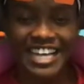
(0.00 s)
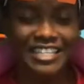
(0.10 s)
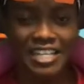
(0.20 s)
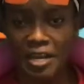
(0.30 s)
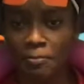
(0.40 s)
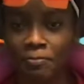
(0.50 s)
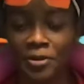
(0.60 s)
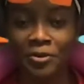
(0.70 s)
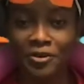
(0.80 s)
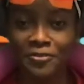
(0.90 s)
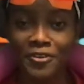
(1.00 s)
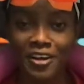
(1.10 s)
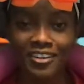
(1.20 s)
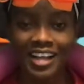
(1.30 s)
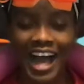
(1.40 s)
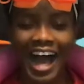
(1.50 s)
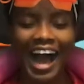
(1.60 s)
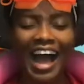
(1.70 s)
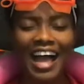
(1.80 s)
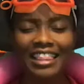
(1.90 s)
Isn't it beautiful?
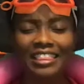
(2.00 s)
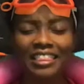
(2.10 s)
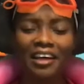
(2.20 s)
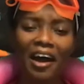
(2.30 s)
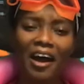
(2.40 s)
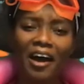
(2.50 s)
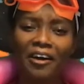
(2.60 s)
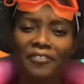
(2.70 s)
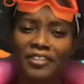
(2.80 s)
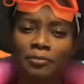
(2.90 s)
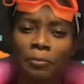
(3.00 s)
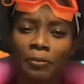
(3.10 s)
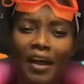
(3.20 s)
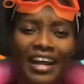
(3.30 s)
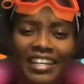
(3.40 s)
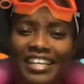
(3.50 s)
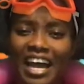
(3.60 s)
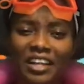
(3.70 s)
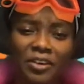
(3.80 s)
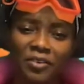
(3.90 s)
I love its bright
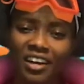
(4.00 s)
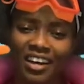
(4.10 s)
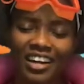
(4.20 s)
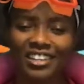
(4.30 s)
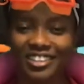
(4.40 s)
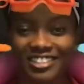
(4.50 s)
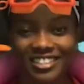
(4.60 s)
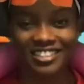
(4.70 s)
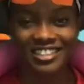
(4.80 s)
yellow color.